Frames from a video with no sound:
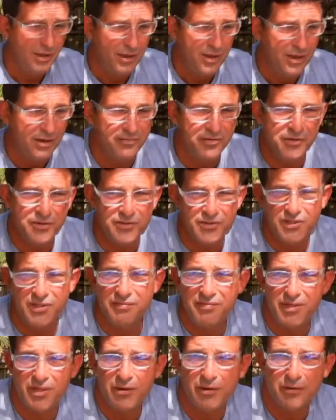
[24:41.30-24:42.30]
If you just
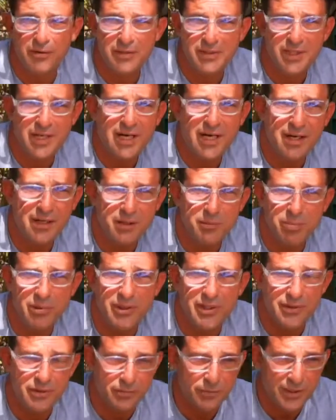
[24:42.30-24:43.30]
leave it there, it'll die and
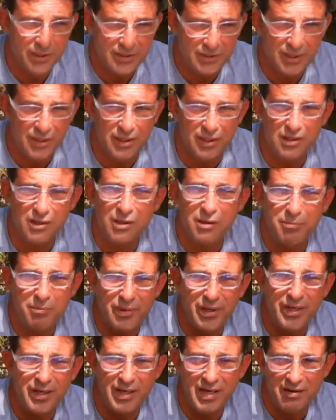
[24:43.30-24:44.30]
deplete the rest of the clump
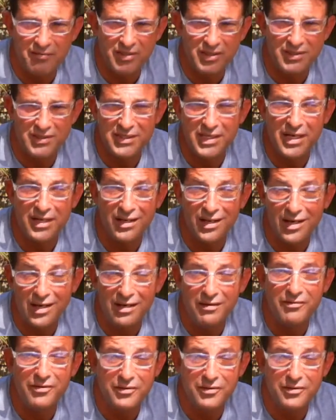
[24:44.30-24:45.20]
by having to stay alive.